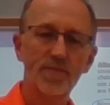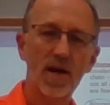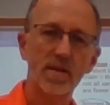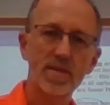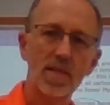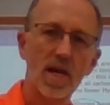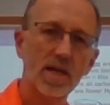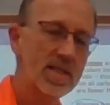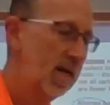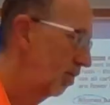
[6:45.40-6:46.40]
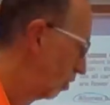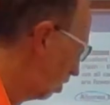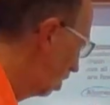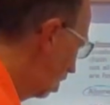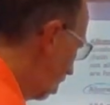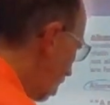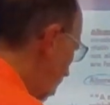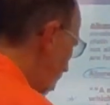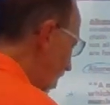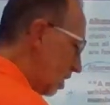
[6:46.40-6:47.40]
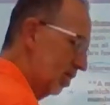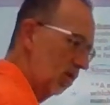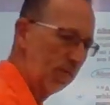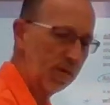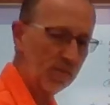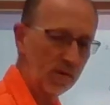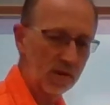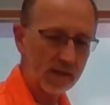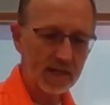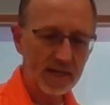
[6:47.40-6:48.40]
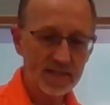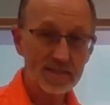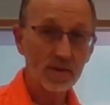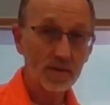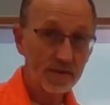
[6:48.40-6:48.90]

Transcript: follows the octet rule. And so if we were looking at its